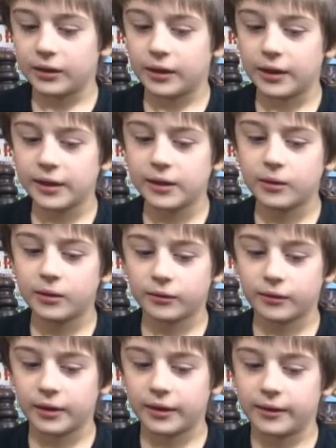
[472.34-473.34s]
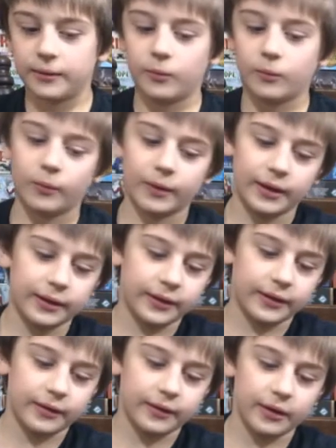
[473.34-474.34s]
I like, like,
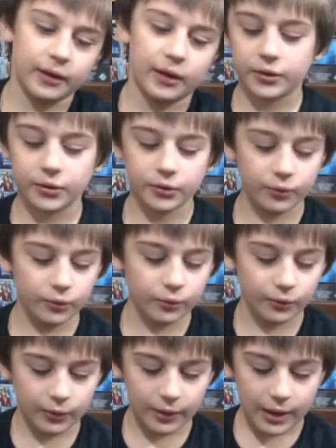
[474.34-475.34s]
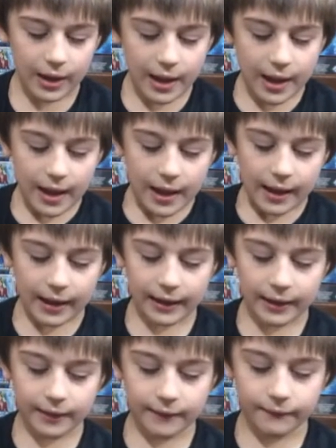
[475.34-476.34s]
when you
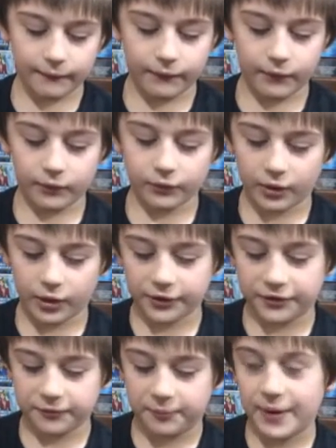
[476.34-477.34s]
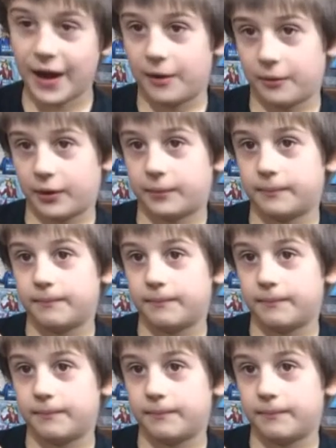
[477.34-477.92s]
have lots of power.